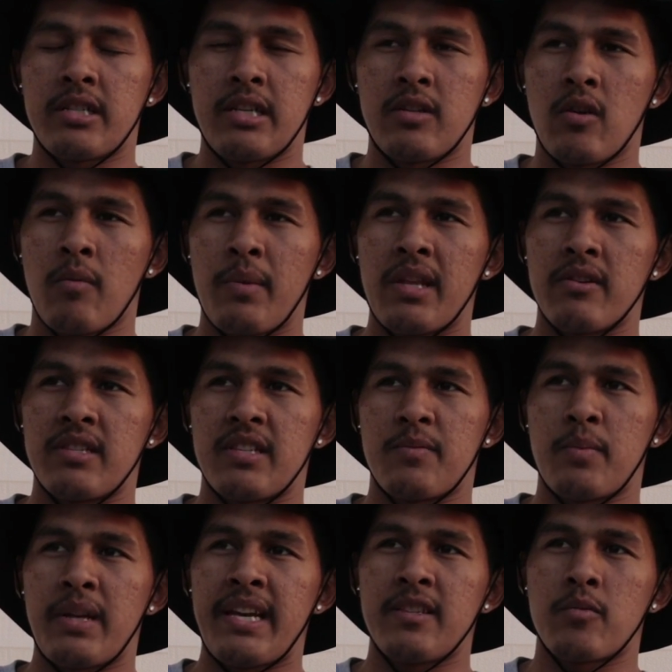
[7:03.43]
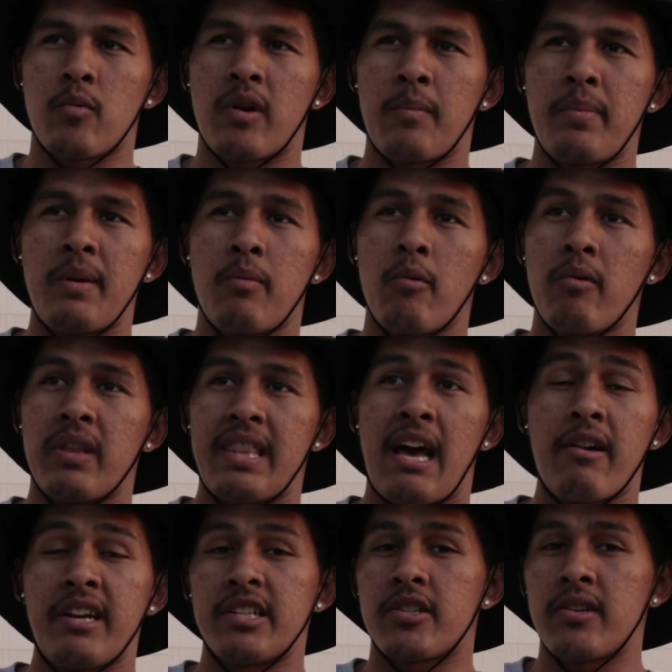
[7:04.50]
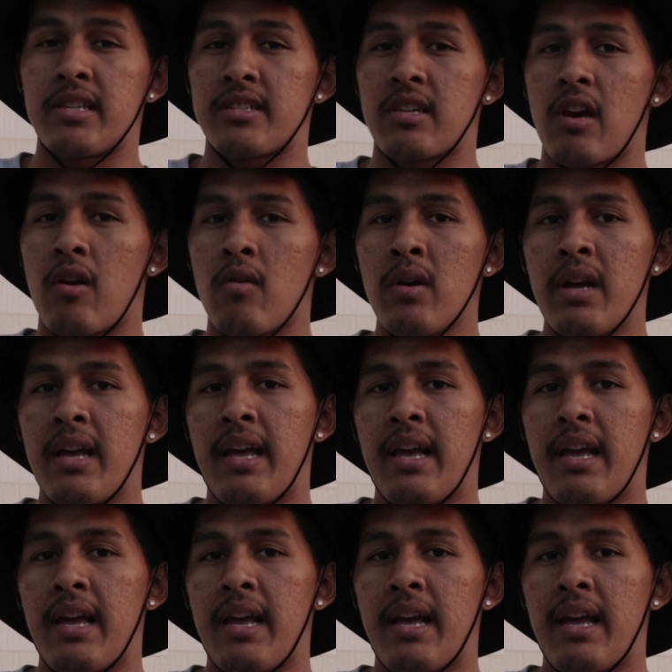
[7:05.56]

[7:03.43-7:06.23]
she told me there's this place where people without insurance go